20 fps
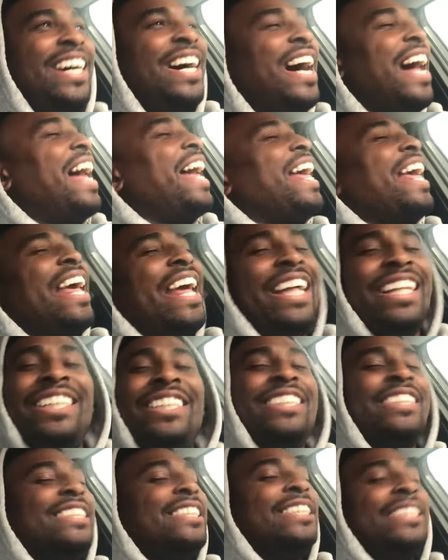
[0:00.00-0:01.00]
I hate
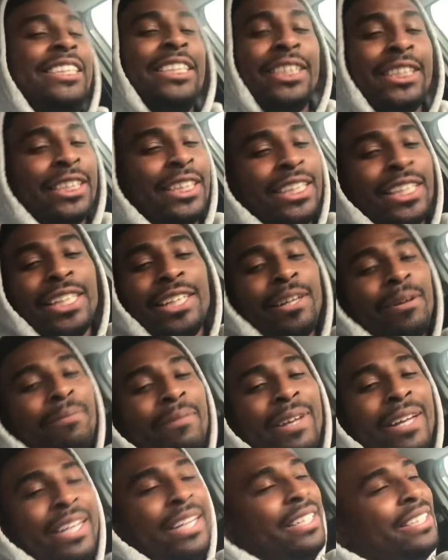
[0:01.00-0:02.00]
this decision the nigga
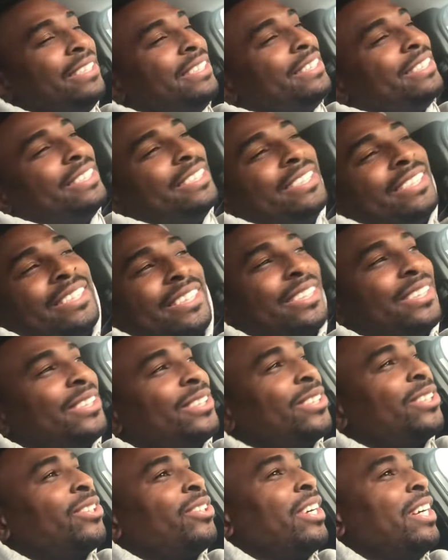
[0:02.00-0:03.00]
made.
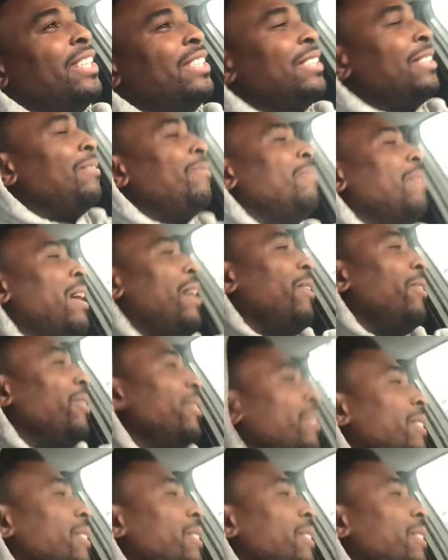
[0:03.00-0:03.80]
Jesus Christ. I'm out.